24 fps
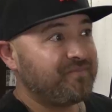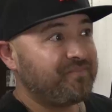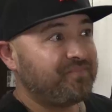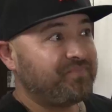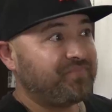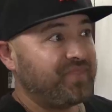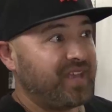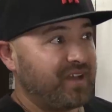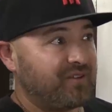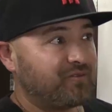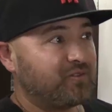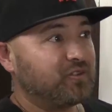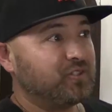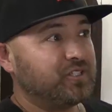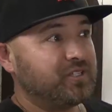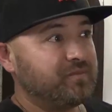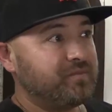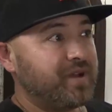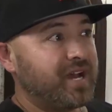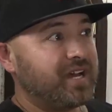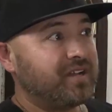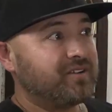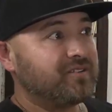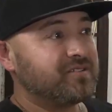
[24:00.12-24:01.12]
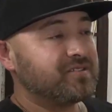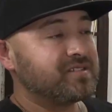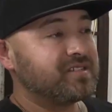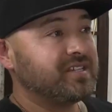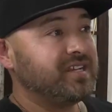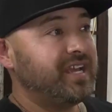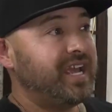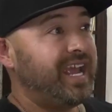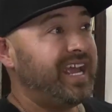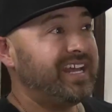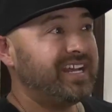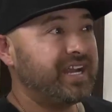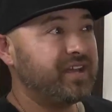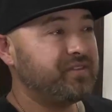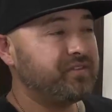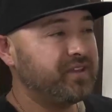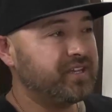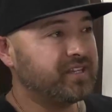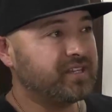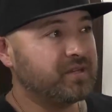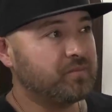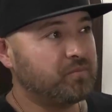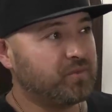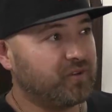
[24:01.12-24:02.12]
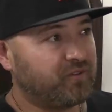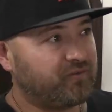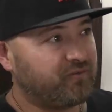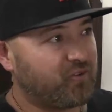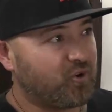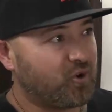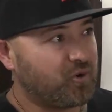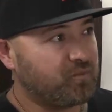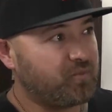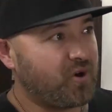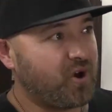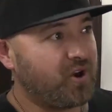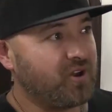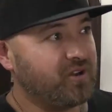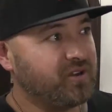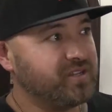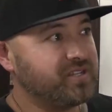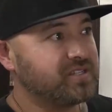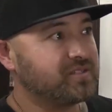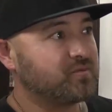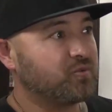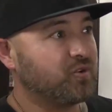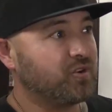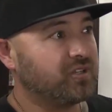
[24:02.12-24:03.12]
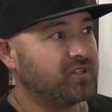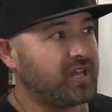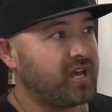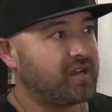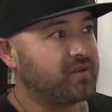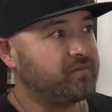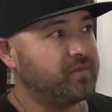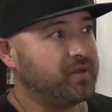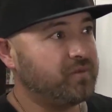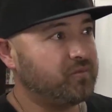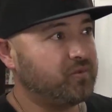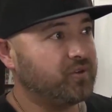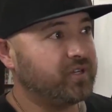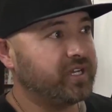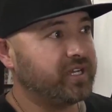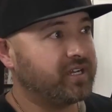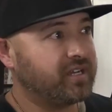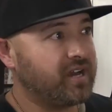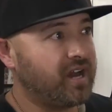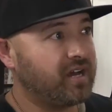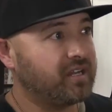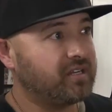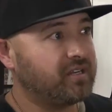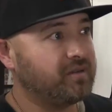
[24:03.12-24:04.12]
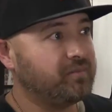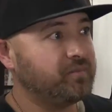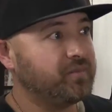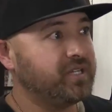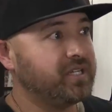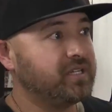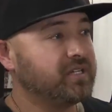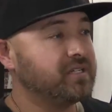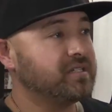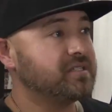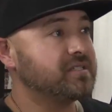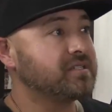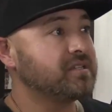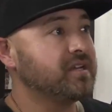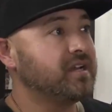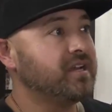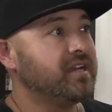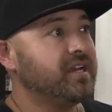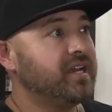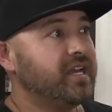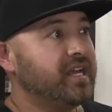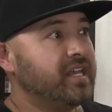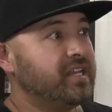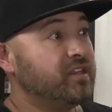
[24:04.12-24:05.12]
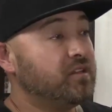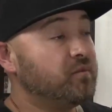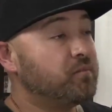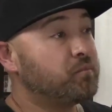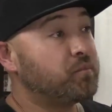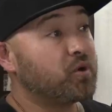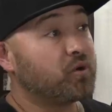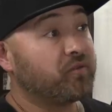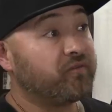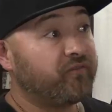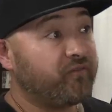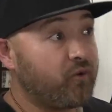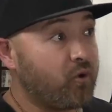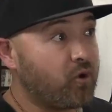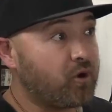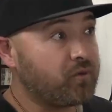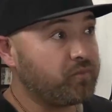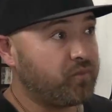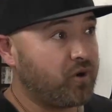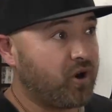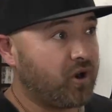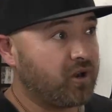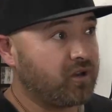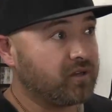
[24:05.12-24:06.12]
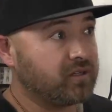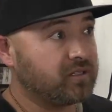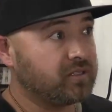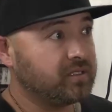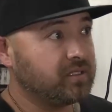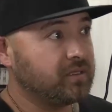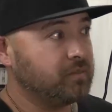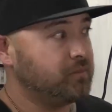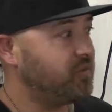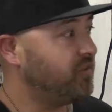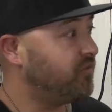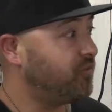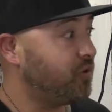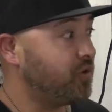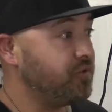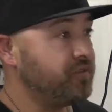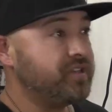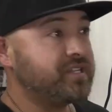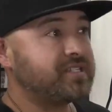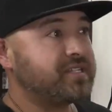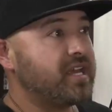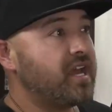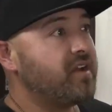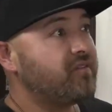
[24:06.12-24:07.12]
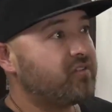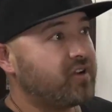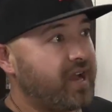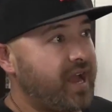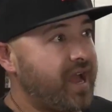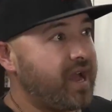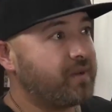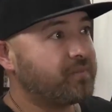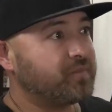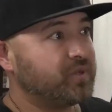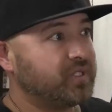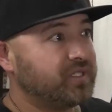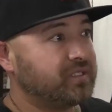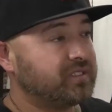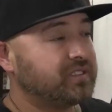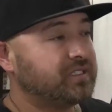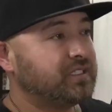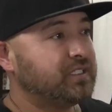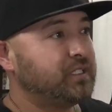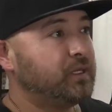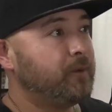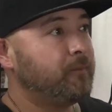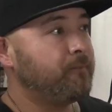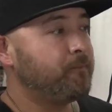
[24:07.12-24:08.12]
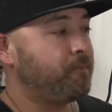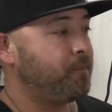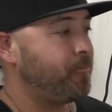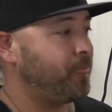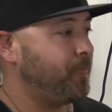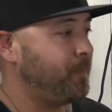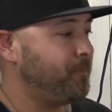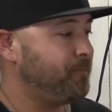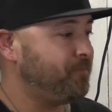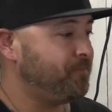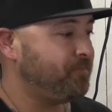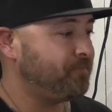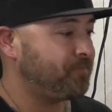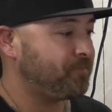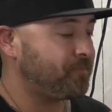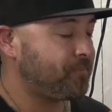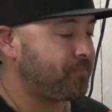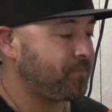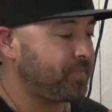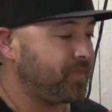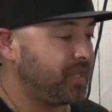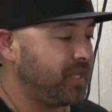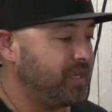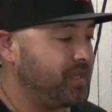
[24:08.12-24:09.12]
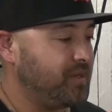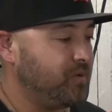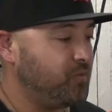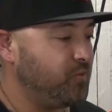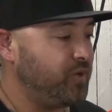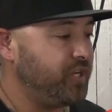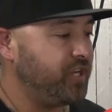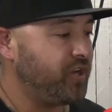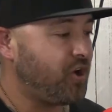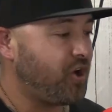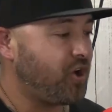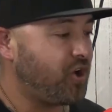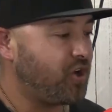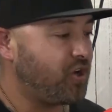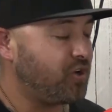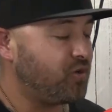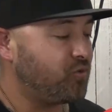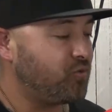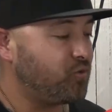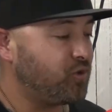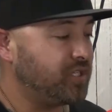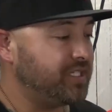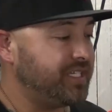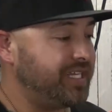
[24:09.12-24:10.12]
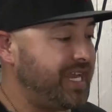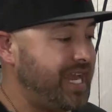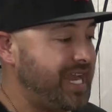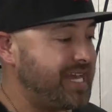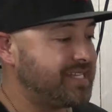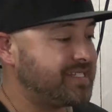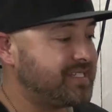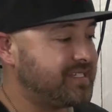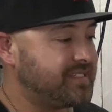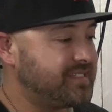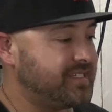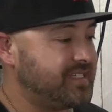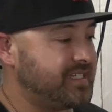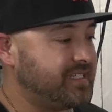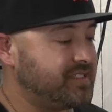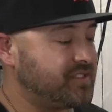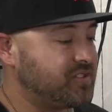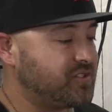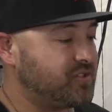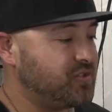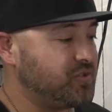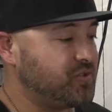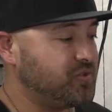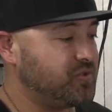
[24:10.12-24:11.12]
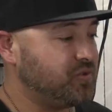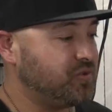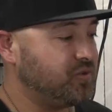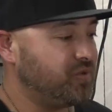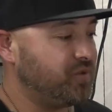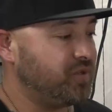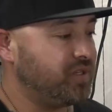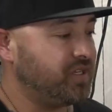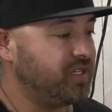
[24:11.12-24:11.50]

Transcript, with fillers: That really matters. And I think the before part is where a lot of people get caught up because the before part, before this ever happened, we are really hesitant to